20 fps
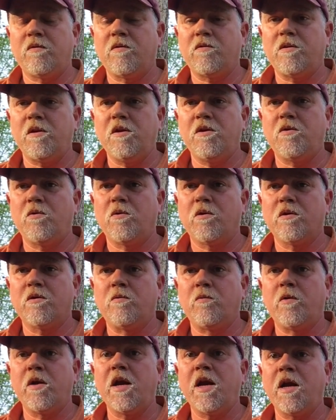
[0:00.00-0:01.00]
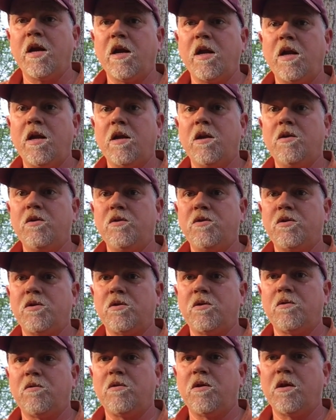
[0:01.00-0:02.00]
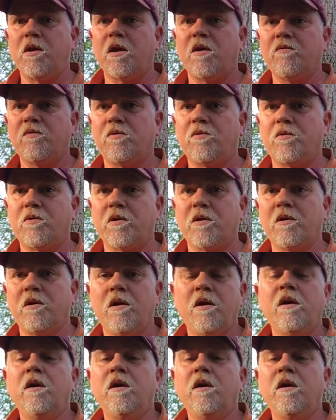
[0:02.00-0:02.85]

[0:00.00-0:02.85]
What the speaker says: the C chord ring into the F chord.